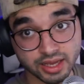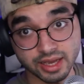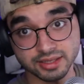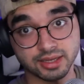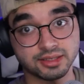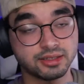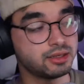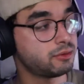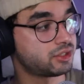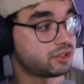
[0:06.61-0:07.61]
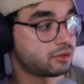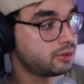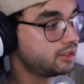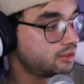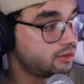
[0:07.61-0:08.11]
S S D, which is a
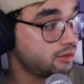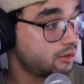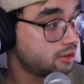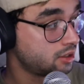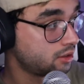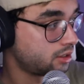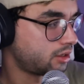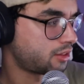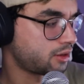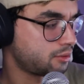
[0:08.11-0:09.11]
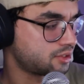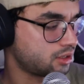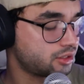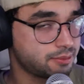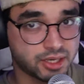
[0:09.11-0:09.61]
really good deal. I think it was
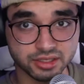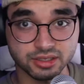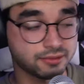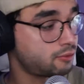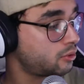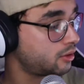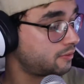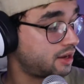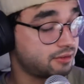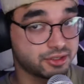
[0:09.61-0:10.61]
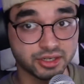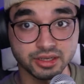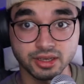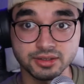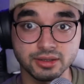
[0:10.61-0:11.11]
one hundred bucks for five
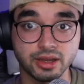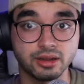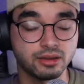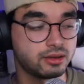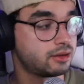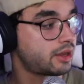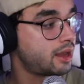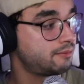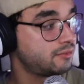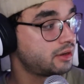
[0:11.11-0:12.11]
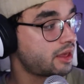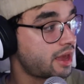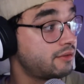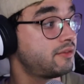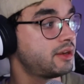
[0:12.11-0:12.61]
hundred gigs. You get a M
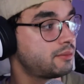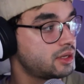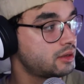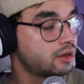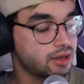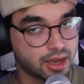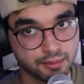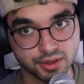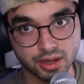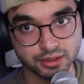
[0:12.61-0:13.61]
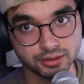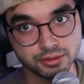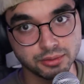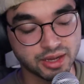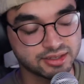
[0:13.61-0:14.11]
NVMe M dot
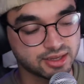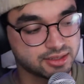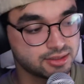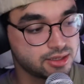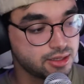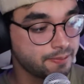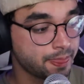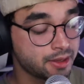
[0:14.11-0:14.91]
two S S D.